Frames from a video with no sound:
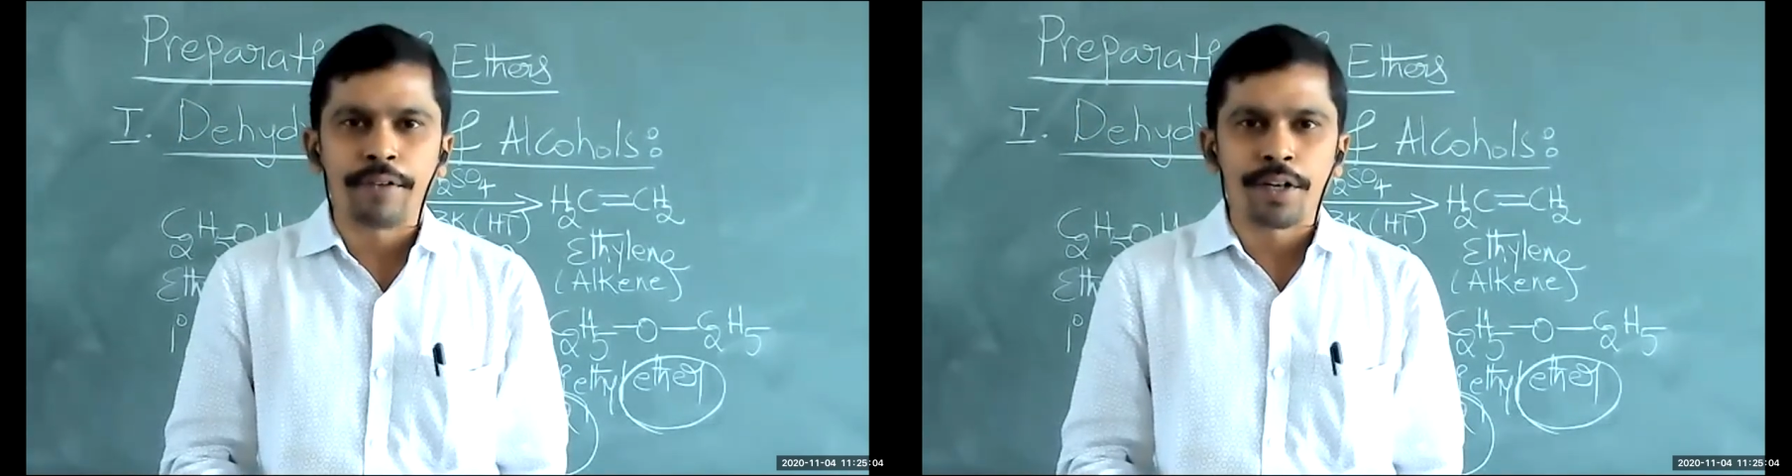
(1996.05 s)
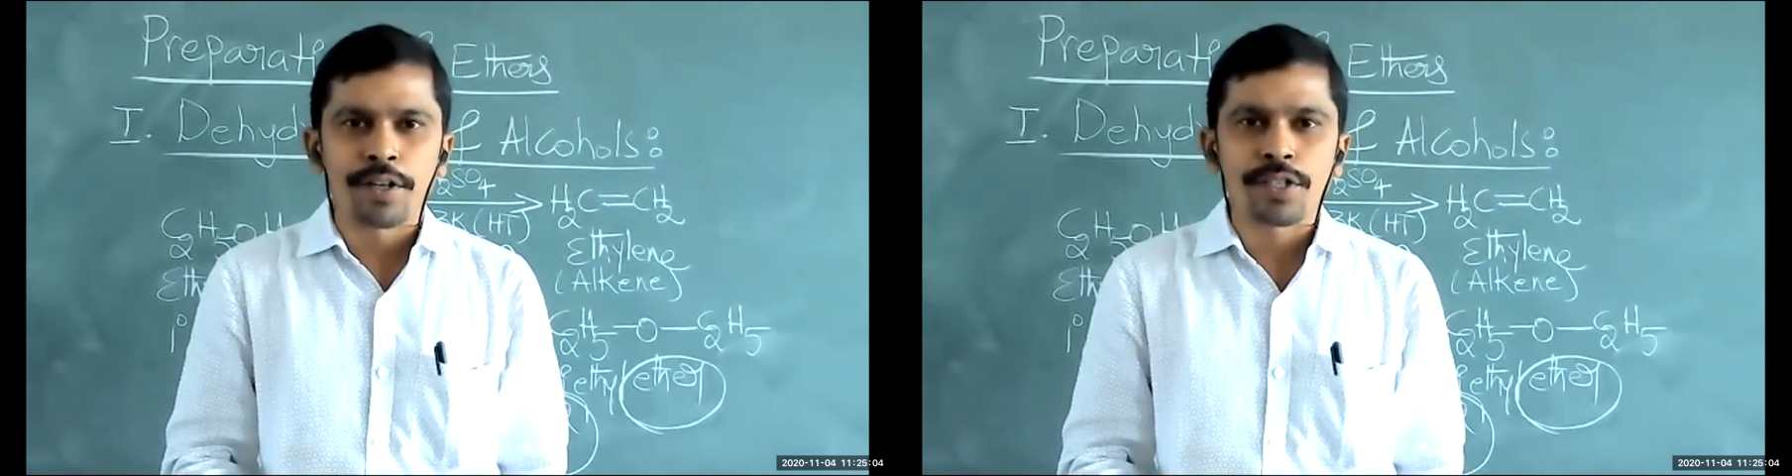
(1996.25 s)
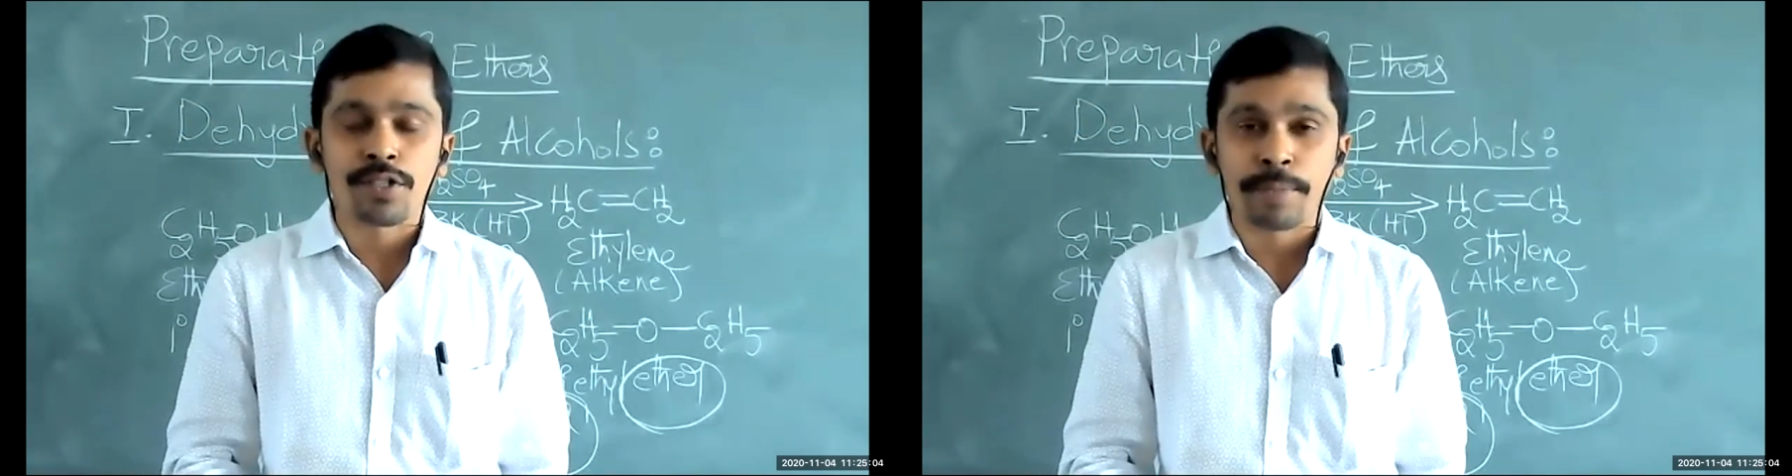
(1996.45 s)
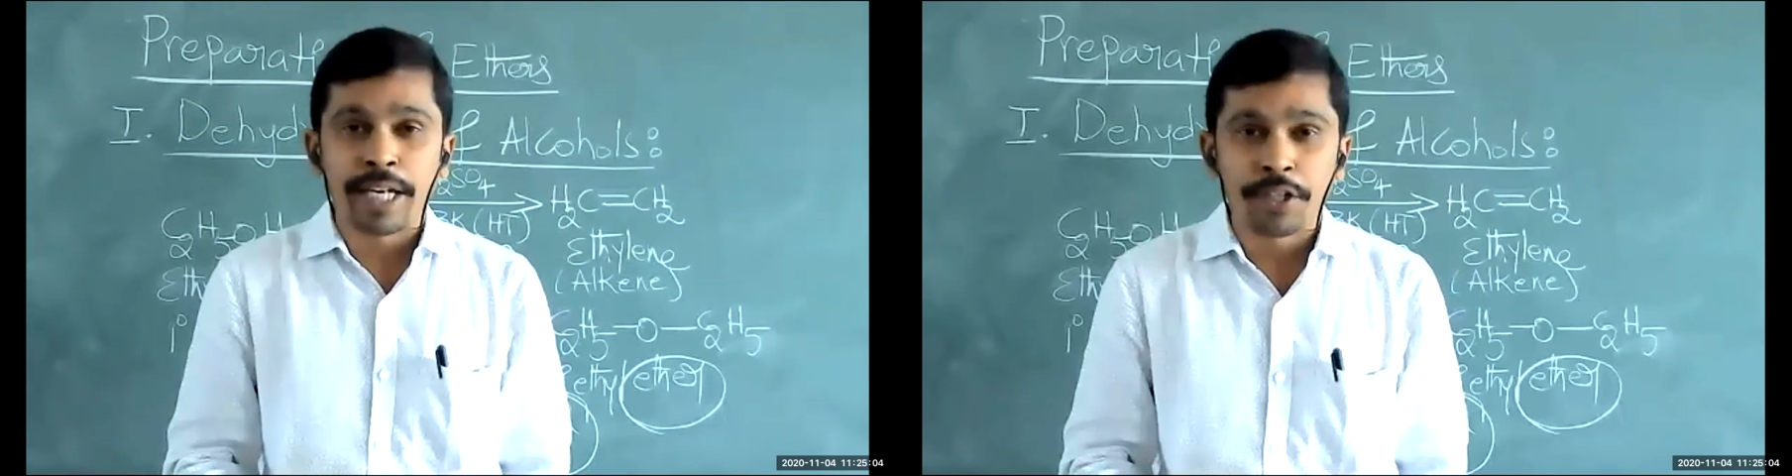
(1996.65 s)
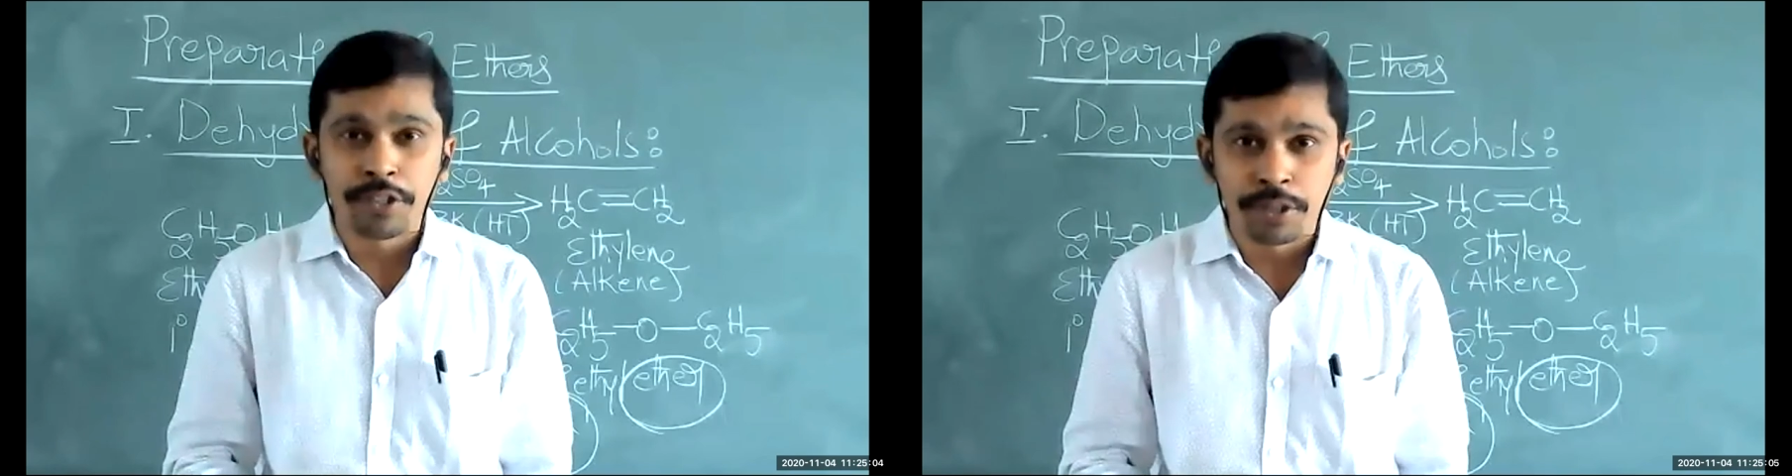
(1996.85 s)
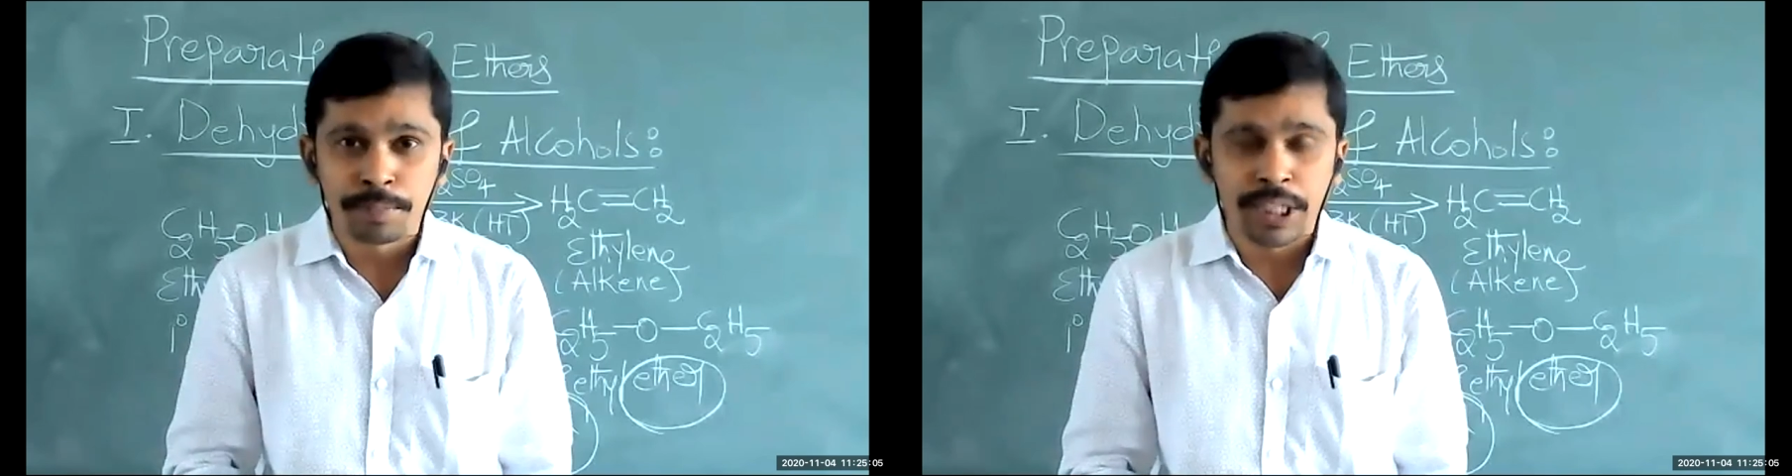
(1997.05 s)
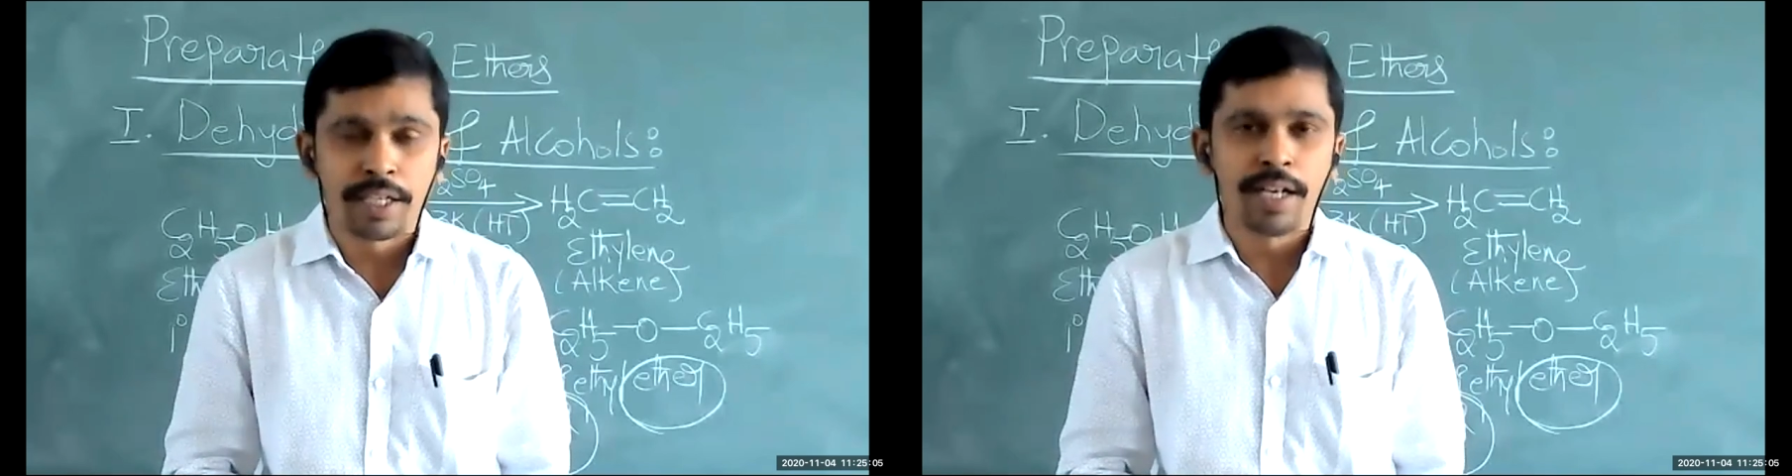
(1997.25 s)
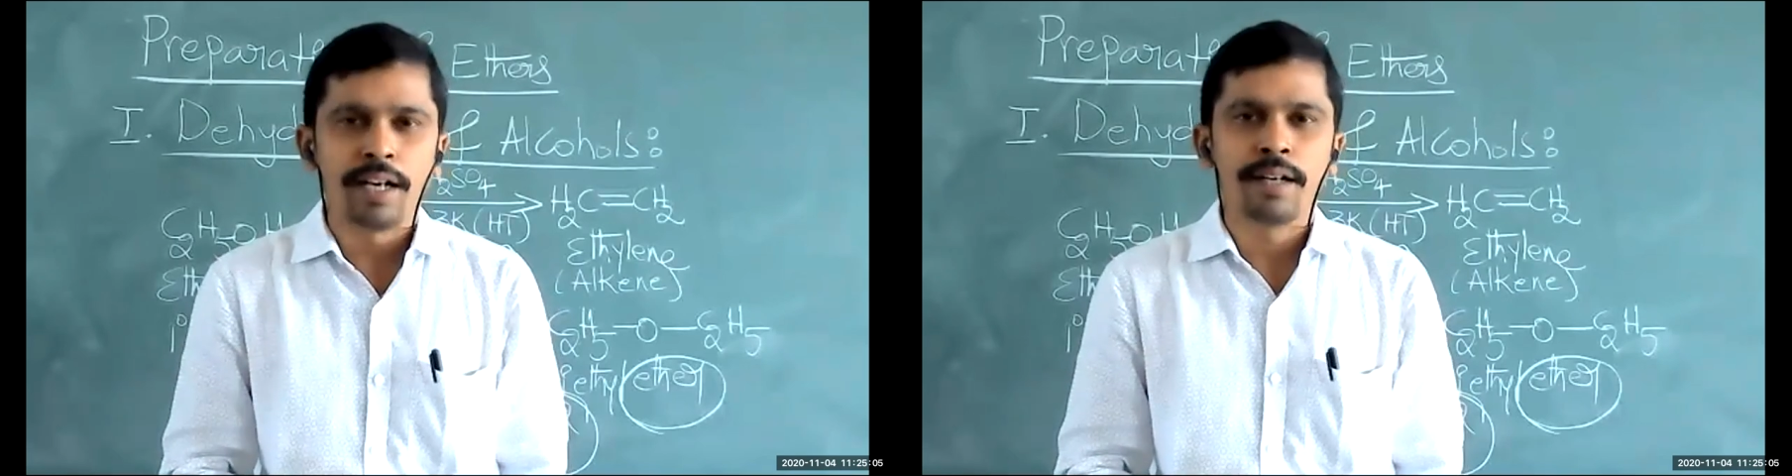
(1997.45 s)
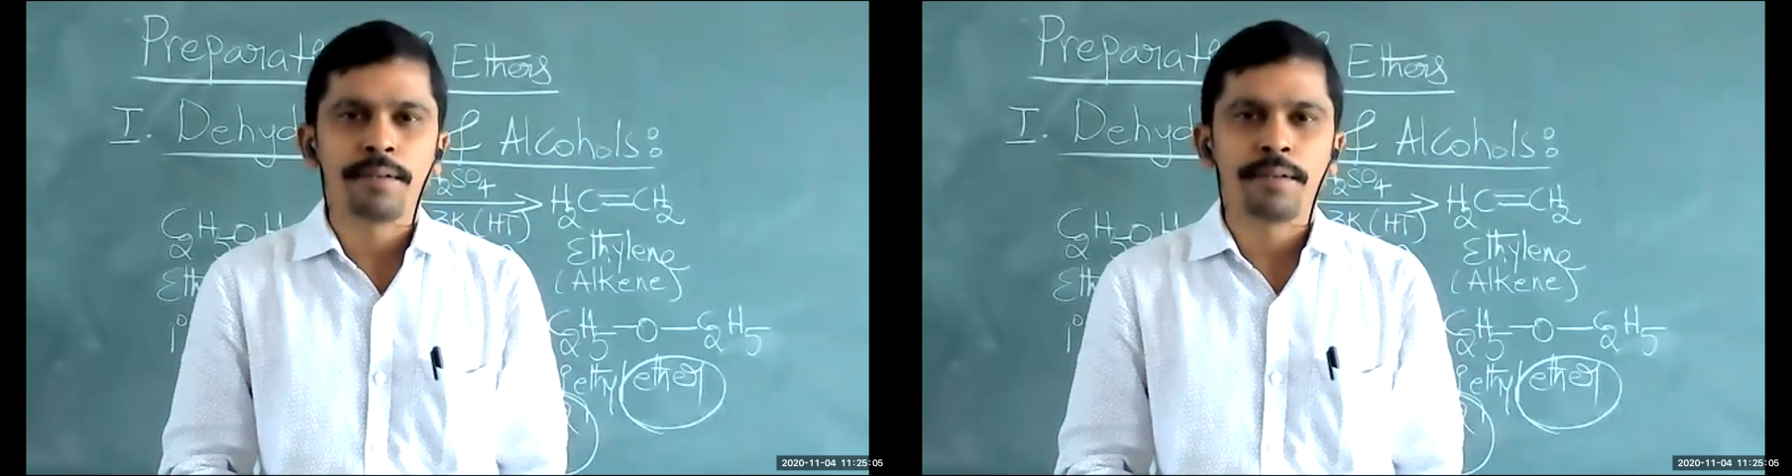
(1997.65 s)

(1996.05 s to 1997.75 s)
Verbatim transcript: videos to my YouTube channel.